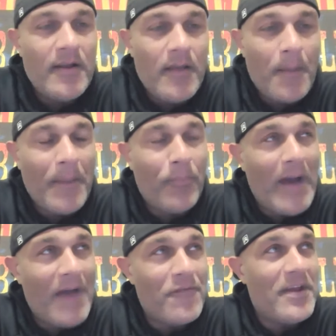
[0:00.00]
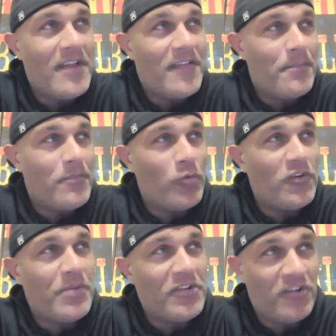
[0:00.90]
That people haven't been in the, no one's
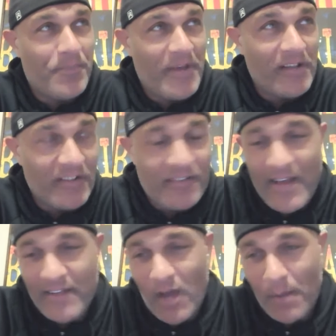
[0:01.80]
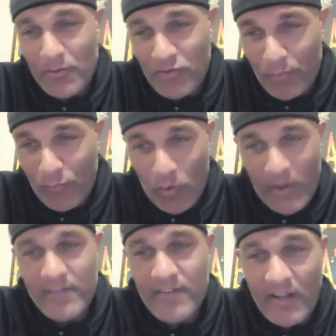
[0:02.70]
pitching the big leagues has had Tommy John before
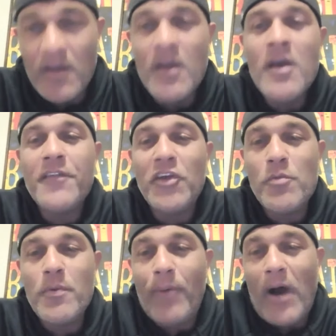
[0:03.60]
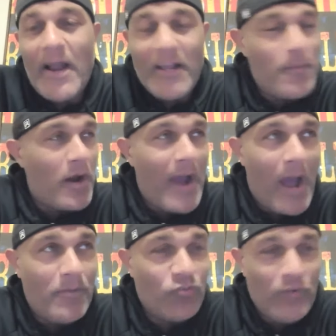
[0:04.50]
nineteen. The human body, no matter how
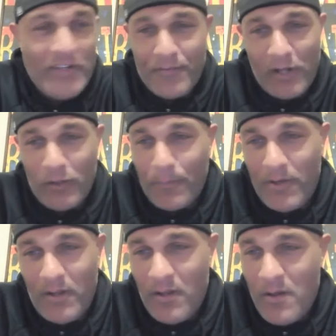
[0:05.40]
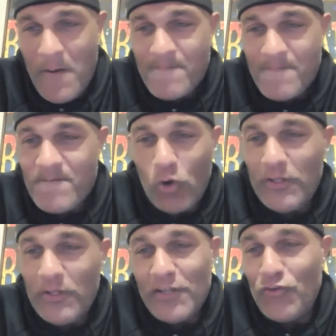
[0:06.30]
much we develop it,
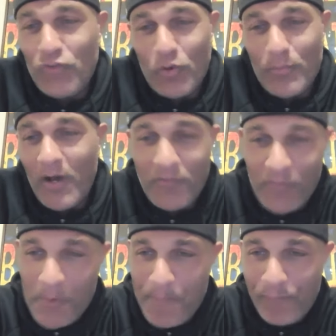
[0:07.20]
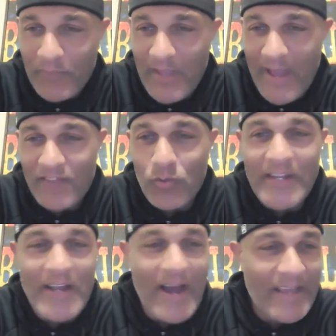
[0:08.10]
only can do so much. And it's really
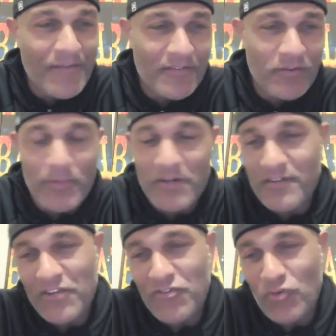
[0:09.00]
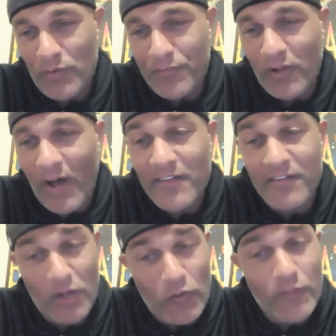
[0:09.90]
not even so much an issue with
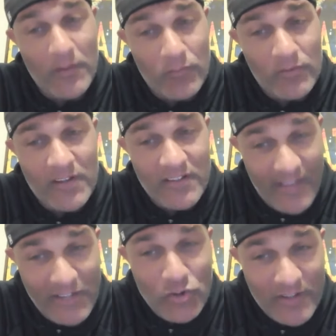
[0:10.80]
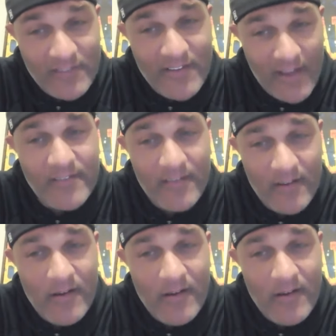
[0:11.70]
velocity, although the continued intent,